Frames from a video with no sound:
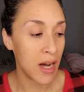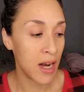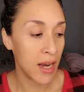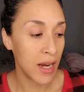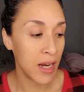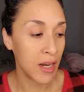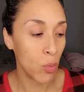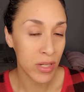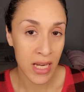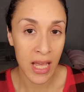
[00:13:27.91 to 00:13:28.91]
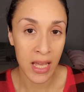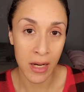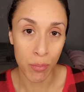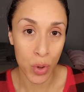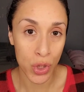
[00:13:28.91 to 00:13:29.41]
I went
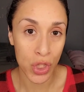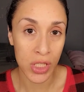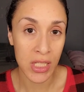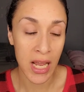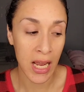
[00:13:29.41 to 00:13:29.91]
ahead and purchased